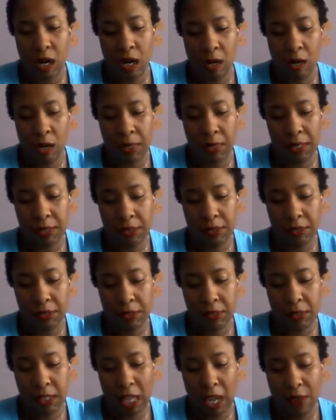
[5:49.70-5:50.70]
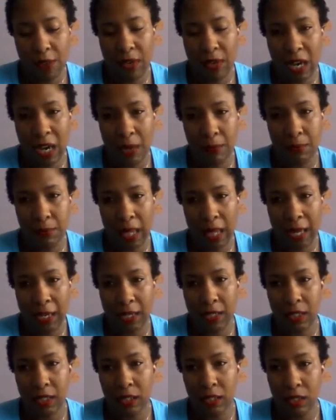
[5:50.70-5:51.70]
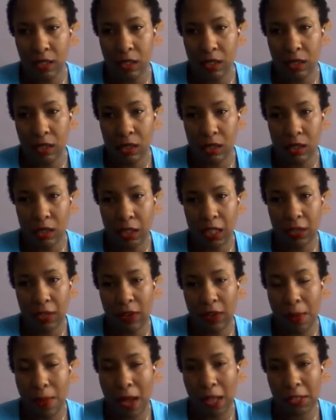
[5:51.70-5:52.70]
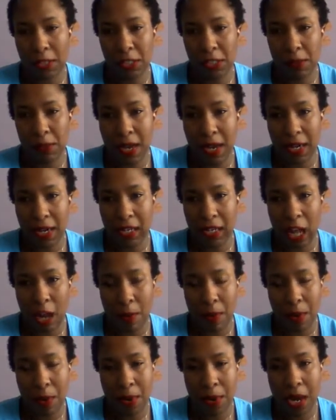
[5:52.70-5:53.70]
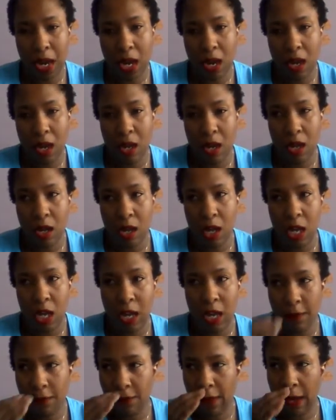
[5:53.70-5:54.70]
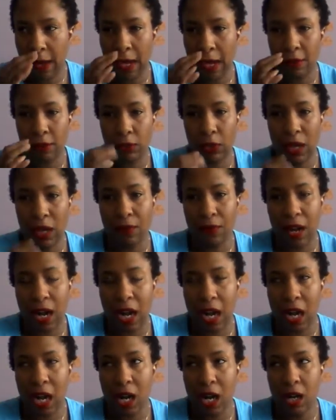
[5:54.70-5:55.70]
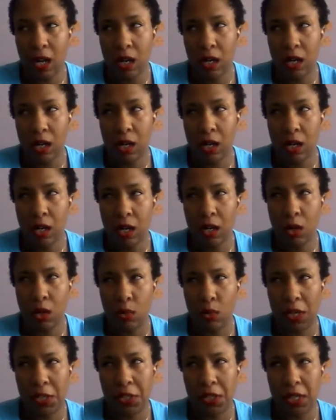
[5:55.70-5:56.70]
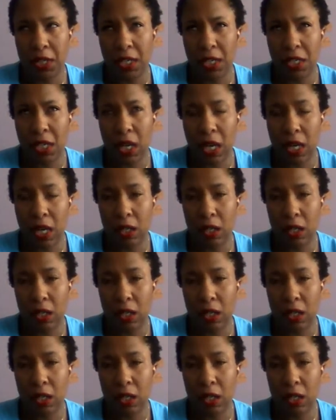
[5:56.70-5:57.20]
is saving up like different amounts of money. Like maybe if for every, what is it,